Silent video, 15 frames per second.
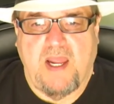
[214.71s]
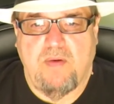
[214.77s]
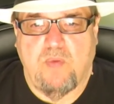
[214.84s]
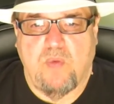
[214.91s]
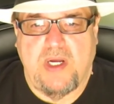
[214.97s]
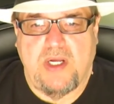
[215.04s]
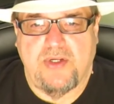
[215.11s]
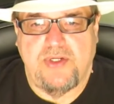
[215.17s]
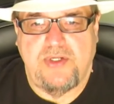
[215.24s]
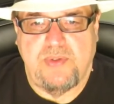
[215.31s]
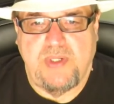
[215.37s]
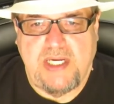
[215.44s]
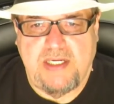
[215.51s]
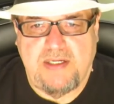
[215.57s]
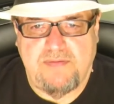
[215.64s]
while you
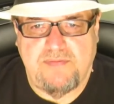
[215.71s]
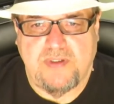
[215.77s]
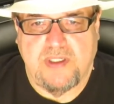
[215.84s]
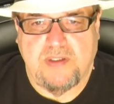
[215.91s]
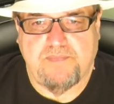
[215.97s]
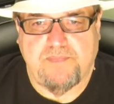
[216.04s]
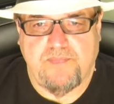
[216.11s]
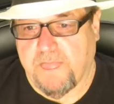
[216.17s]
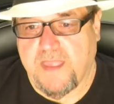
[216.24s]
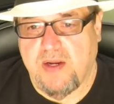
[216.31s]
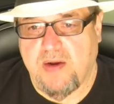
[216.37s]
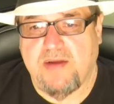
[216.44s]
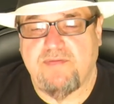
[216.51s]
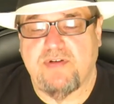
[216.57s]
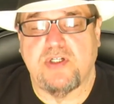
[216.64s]
have
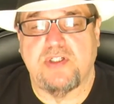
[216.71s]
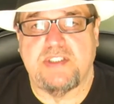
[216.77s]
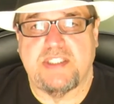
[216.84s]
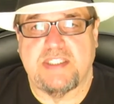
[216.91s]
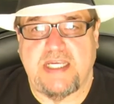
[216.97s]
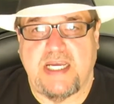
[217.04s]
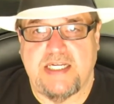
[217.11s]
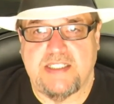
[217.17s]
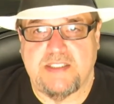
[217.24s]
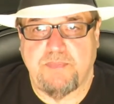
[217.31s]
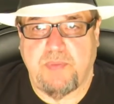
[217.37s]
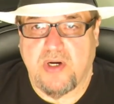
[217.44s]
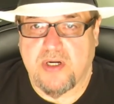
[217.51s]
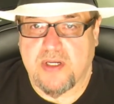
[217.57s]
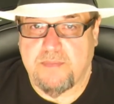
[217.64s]
a good-sized
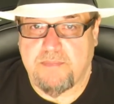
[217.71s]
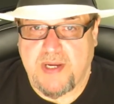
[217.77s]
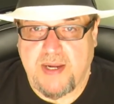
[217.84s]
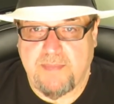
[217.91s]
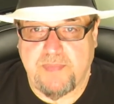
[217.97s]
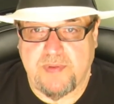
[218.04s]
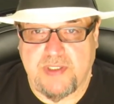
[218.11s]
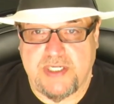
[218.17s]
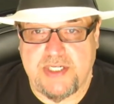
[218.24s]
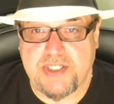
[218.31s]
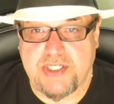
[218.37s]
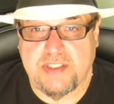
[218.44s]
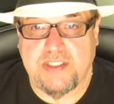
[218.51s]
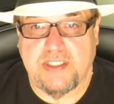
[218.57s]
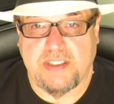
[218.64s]
part of the
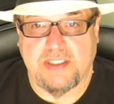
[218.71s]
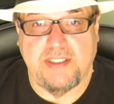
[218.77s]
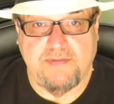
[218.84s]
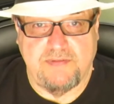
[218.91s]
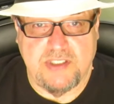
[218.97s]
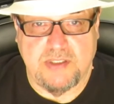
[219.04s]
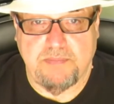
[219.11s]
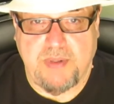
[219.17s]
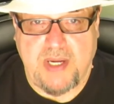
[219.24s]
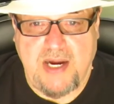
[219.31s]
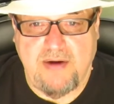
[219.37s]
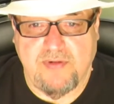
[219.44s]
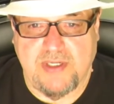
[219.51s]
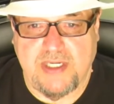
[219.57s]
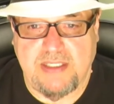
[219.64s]
population that lives in
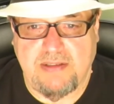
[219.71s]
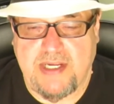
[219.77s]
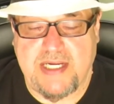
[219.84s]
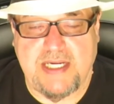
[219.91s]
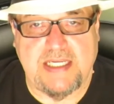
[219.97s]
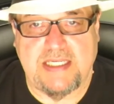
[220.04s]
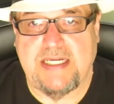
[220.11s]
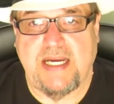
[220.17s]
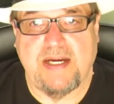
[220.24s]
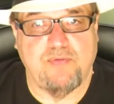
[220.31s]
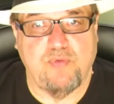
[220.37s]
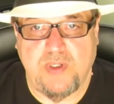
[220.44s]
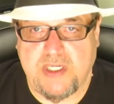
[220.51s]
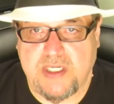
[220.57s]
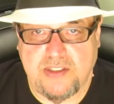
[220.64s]
poverty, like in
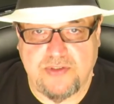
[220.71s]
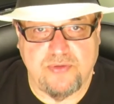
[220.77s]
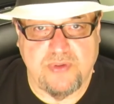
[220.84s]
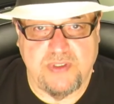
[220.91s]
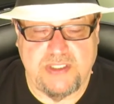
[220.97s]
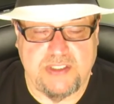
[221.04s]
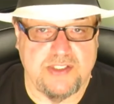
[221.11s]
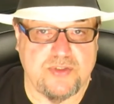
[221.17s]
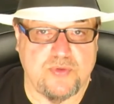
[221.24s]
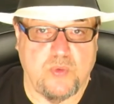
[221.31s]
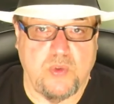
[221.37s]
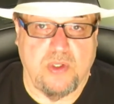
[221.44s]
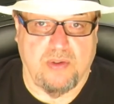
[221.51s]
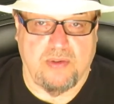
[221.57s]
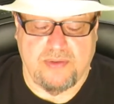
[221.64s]
every country in this
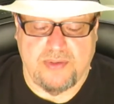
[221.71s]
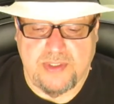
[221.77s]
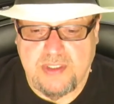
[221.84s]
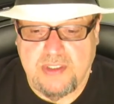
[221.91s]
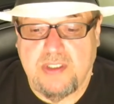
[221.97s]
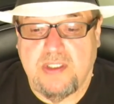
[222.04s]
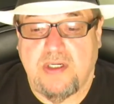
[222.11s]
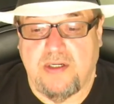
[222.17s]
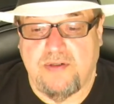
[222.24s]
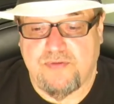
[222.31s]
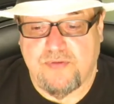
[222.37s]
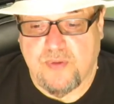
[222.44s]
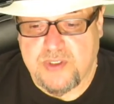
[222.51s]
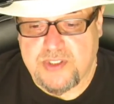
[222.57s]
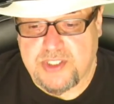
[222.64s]
world,
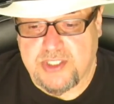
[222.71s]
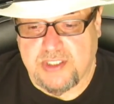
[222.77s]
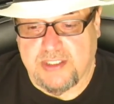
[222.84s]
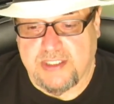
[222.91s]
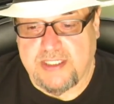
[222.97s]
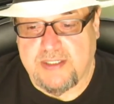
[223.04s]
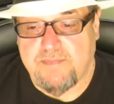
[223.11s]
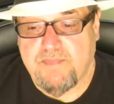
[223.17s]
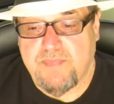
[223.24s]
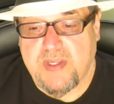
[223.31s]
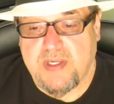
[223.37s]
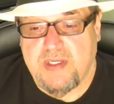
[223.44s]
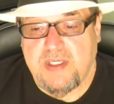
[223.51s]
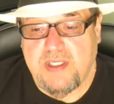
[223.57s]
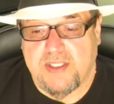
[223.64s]
unfortunately,
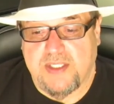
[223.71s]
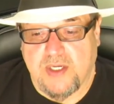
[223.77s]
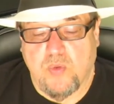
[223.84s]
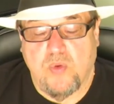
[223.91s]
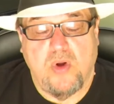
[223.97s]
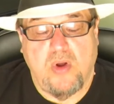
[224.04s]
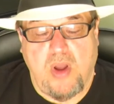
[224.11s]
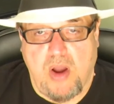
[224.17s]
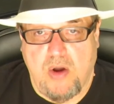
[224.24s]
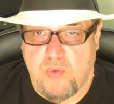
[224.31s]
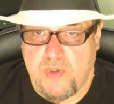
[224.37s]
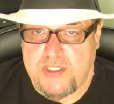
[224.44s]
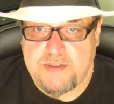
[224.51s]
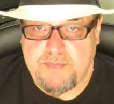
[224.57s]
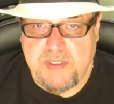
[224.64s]
there will
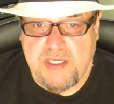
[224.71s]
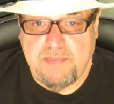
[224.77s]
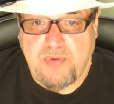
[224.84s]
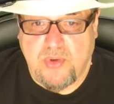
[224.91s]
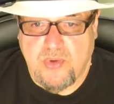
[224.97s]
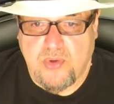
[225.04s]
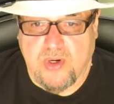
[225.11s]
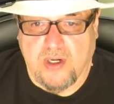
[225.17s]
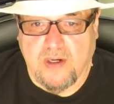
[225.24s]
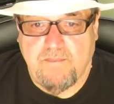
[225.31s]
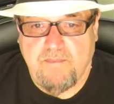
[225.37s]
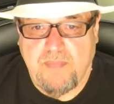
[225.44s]
always be poor.